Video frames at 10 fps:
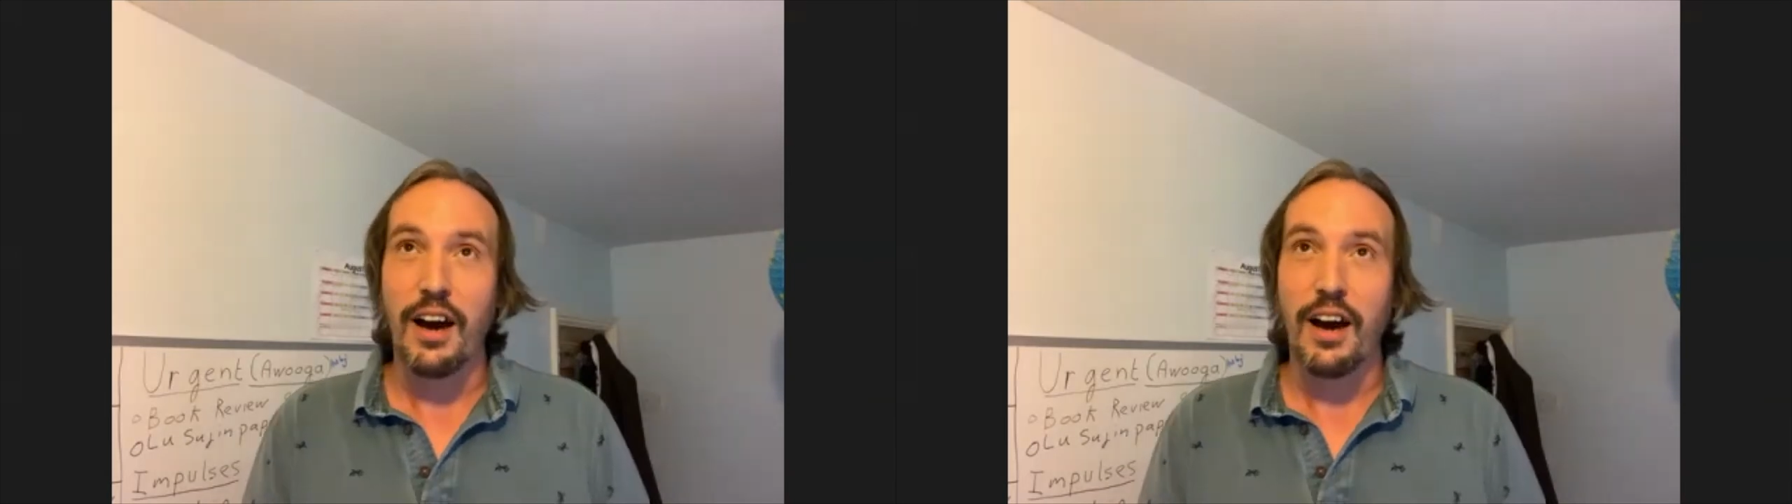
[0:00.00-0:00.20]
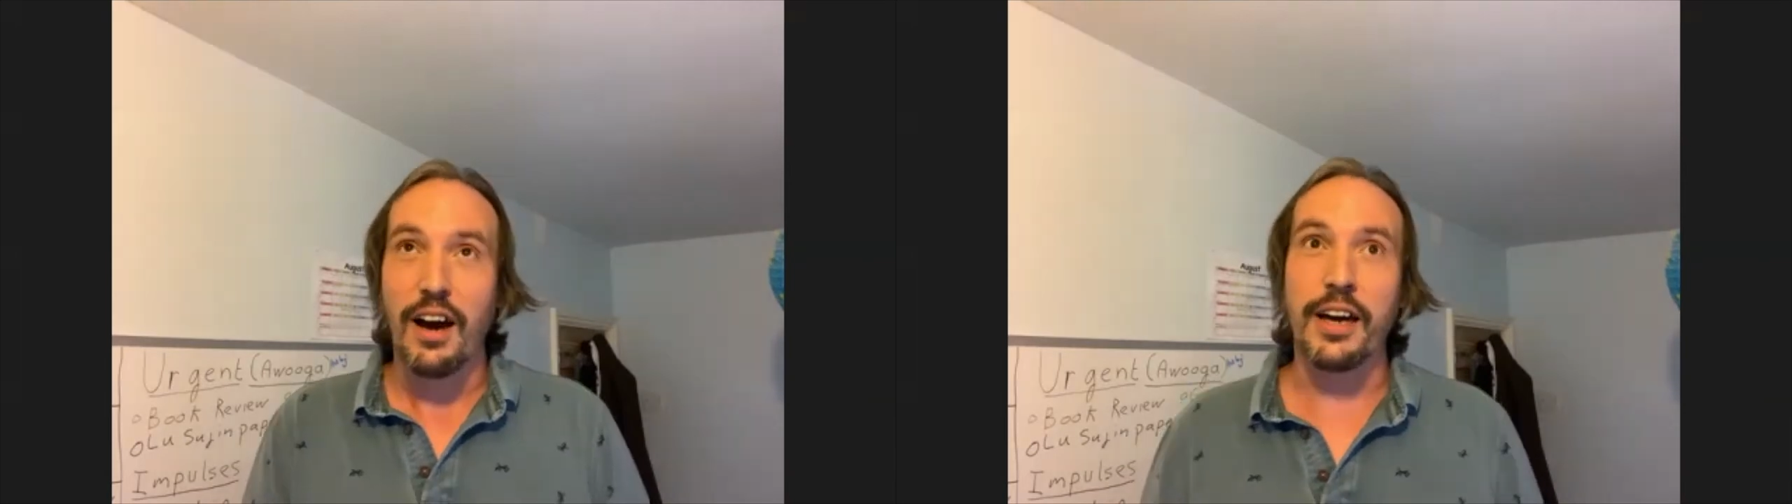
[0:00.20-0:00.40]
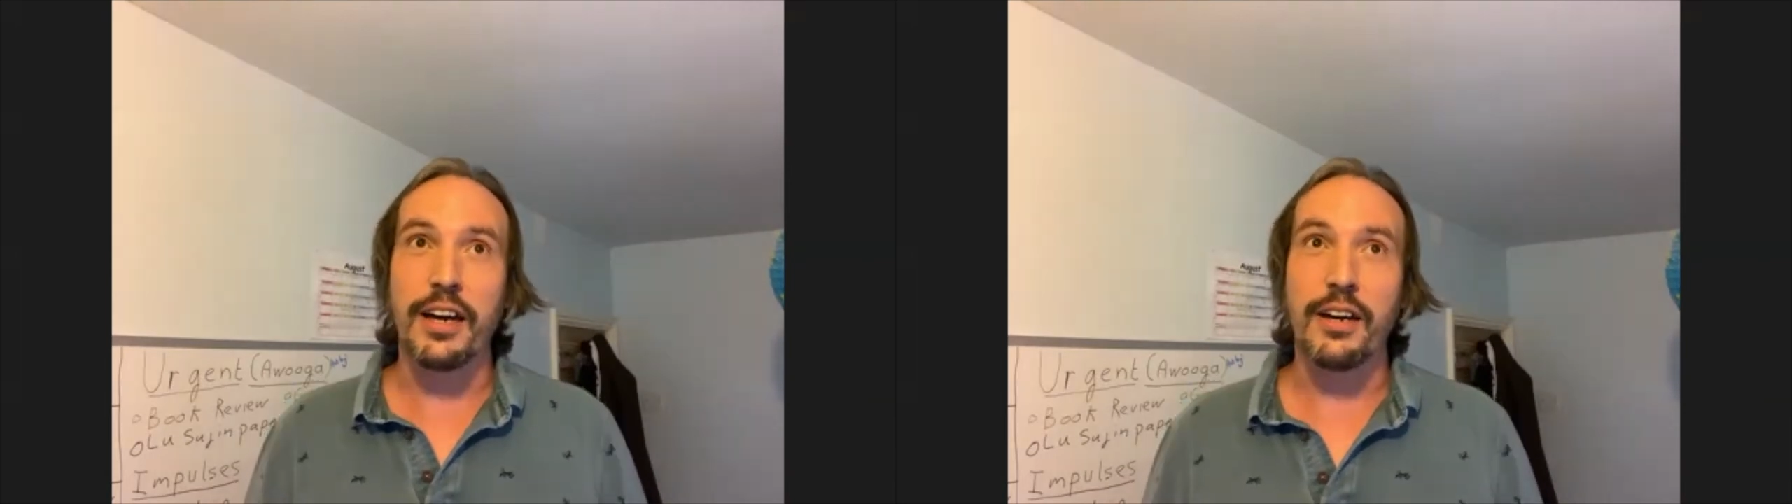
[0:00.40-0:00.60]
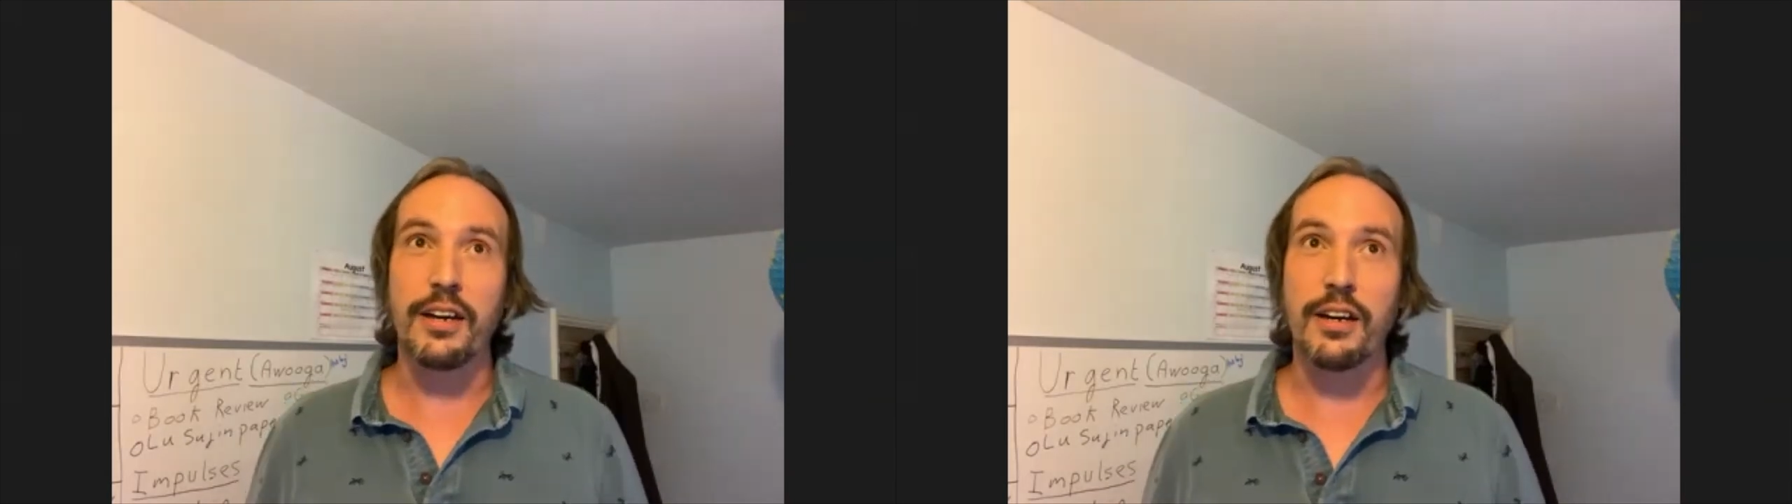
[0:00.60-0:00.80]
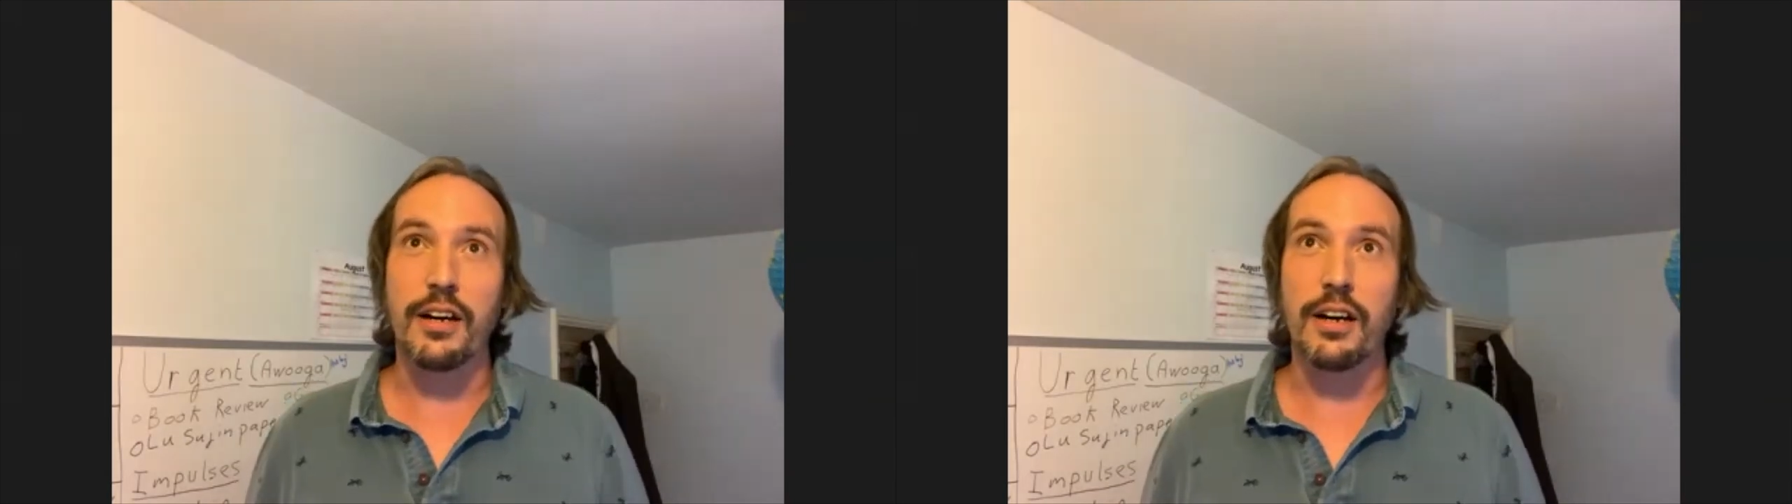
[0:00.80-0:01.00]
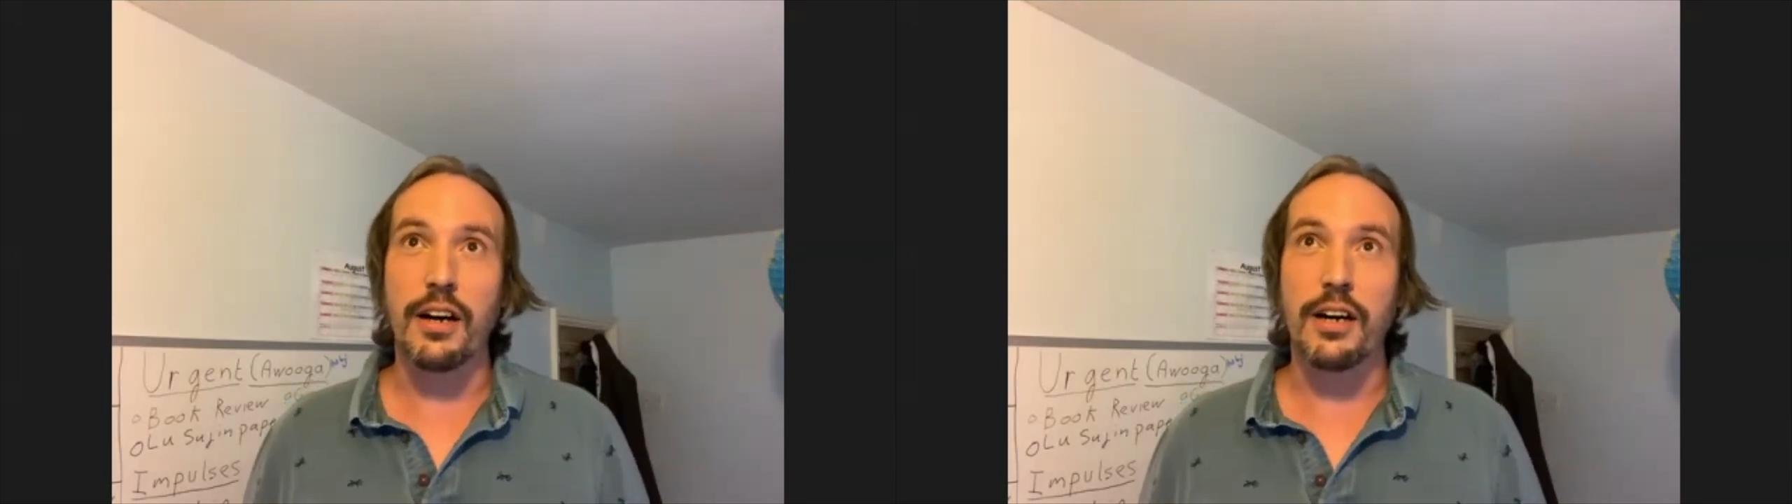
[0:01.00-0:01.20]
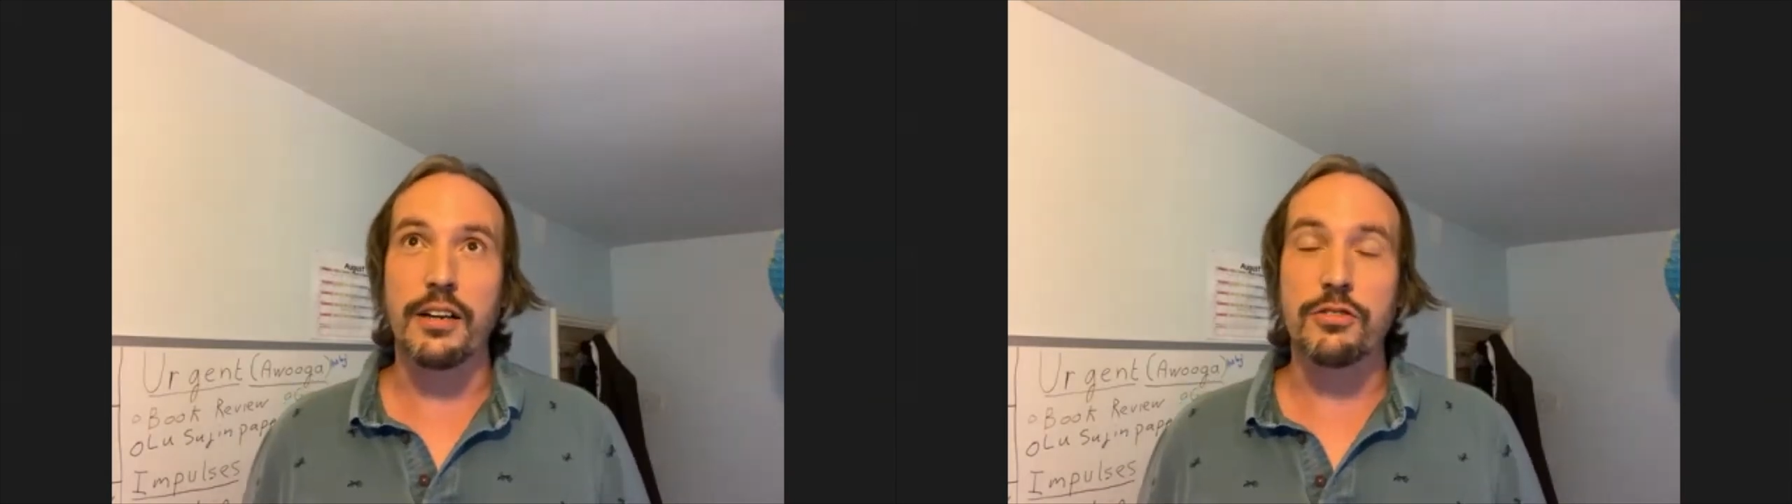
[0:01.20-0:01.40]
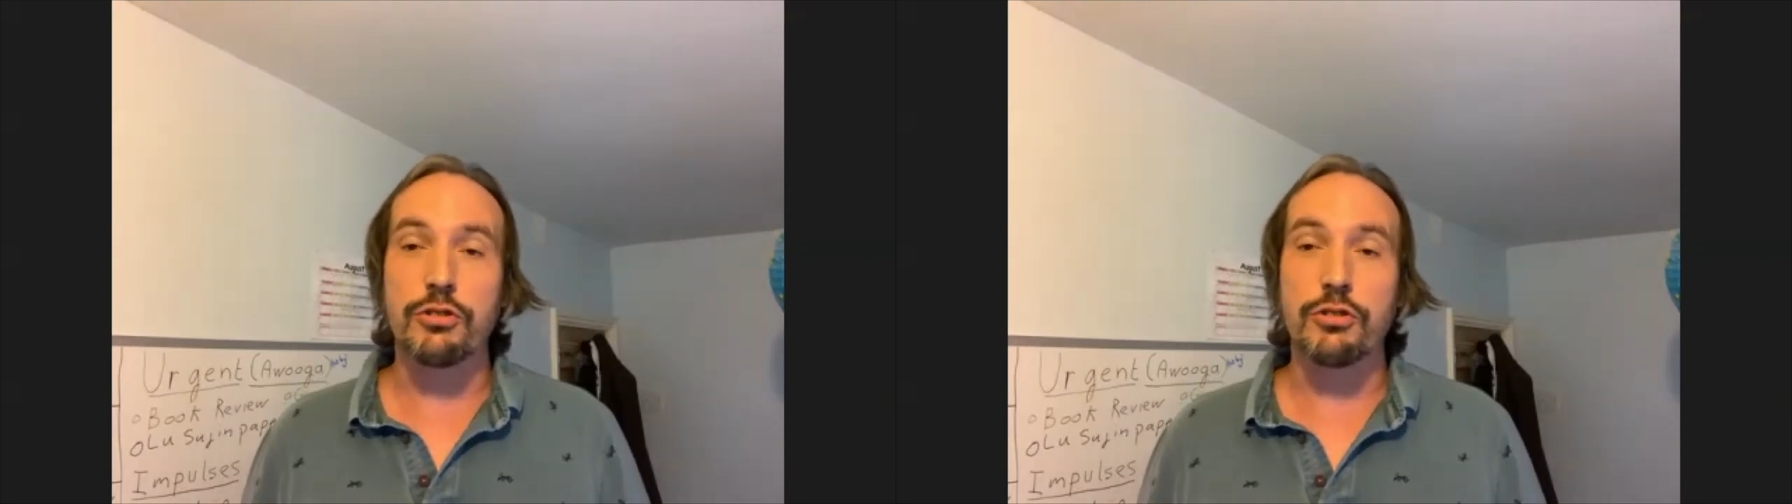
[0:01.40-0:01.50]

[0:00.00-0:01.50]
I uh,